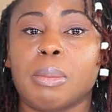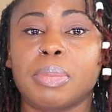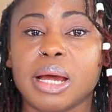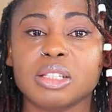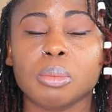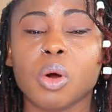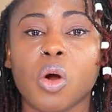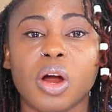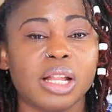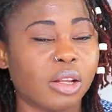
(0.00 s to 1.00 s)
apply some
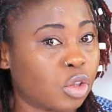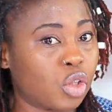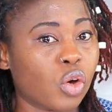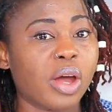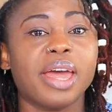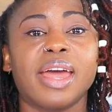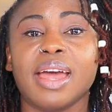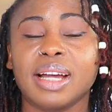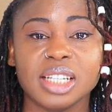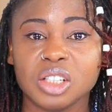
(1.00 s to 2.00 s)
oil onto your
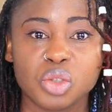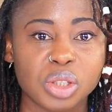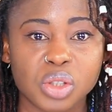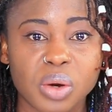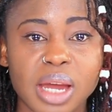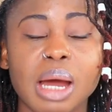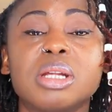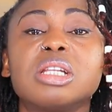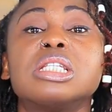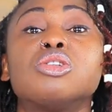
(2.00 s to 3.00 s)
hair and then treat your hair. I
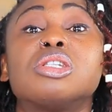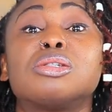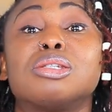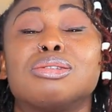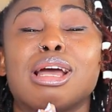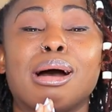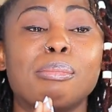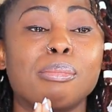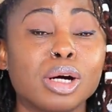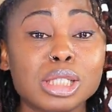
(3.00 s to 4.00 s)
mean, there are
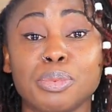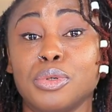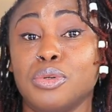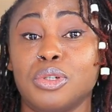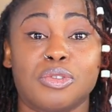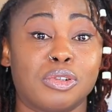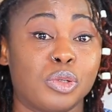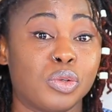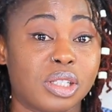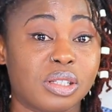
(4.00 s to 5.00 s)
multiple
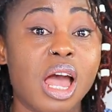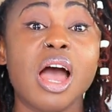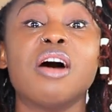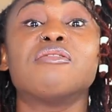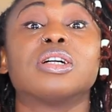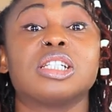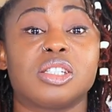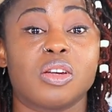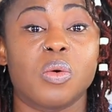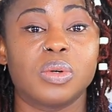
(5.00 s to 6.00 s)
uses for the
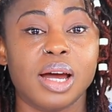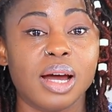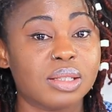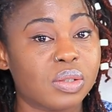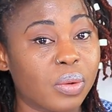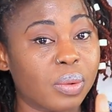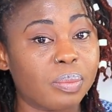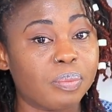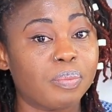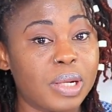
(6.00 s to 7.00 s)
sauna. So
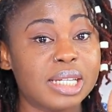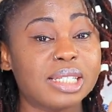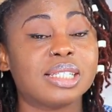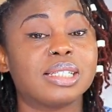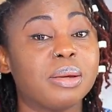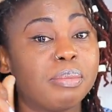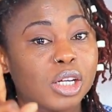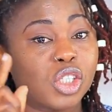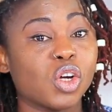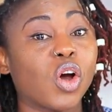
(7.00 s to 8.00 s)
please
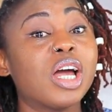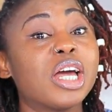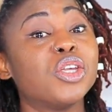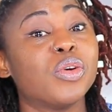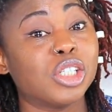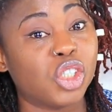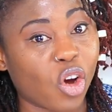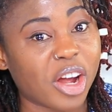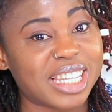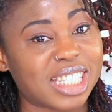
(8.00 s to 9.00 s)
make sure you
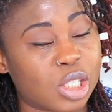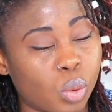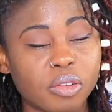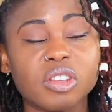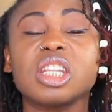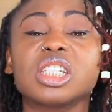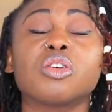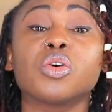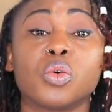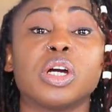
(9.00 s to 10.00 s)
enjoy it. It's one of the things
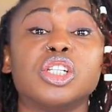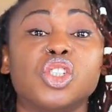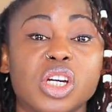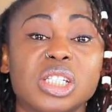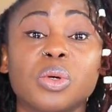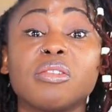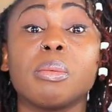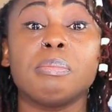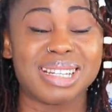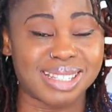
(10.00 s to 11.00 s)
you're going to enjoy. It's one of
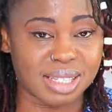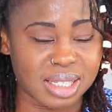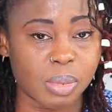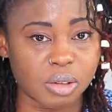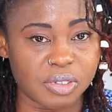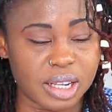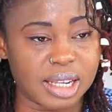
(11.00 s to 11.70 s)
the best things about